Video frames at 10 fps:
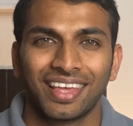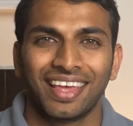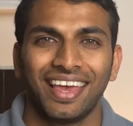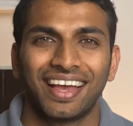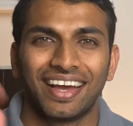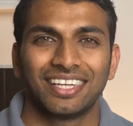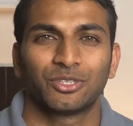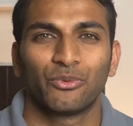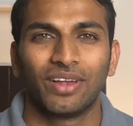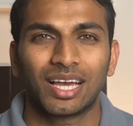Hey guys,
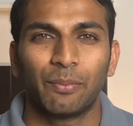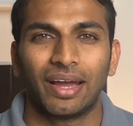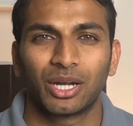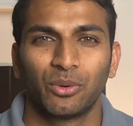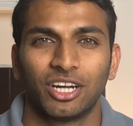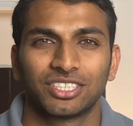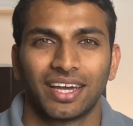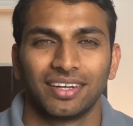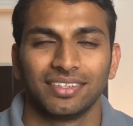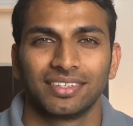welcome back to our
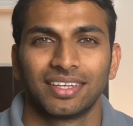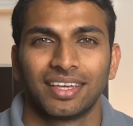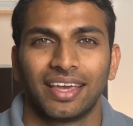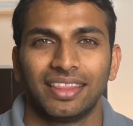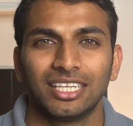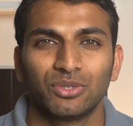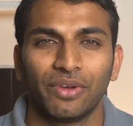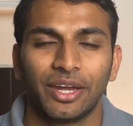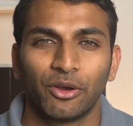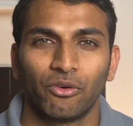channel. In this
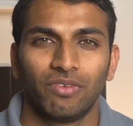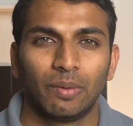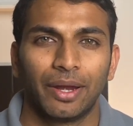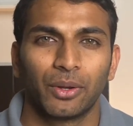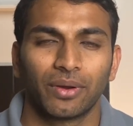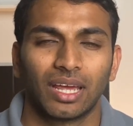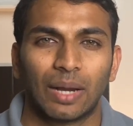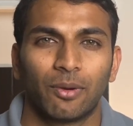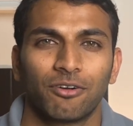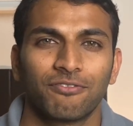video, we'll be talking
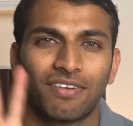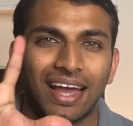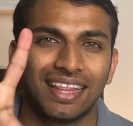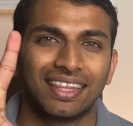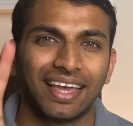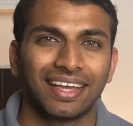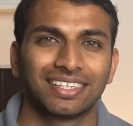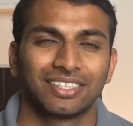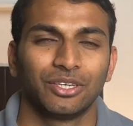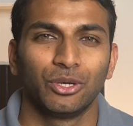about 5
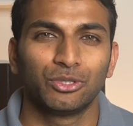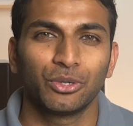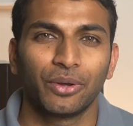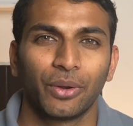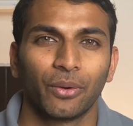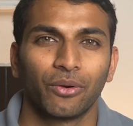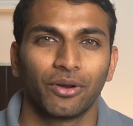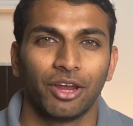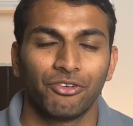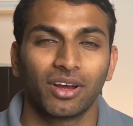things you should know
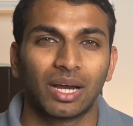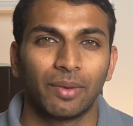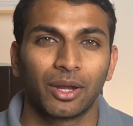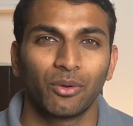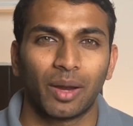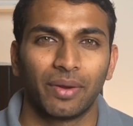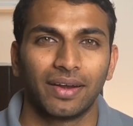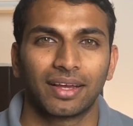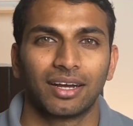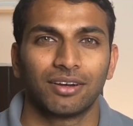if you're coming to
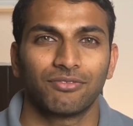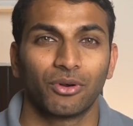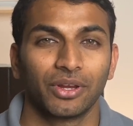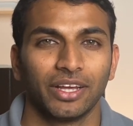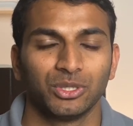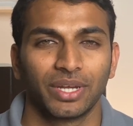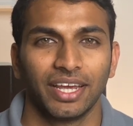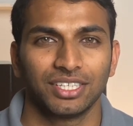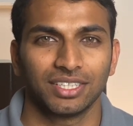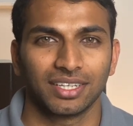America for your
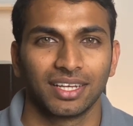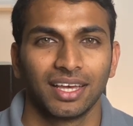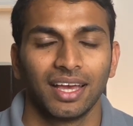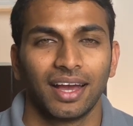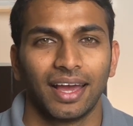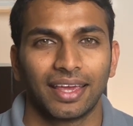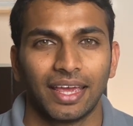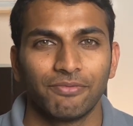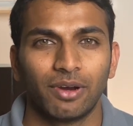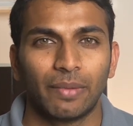education. I
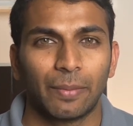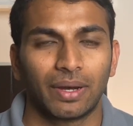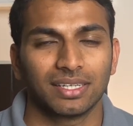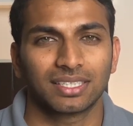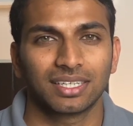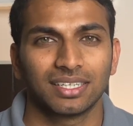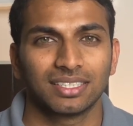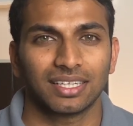came for my master's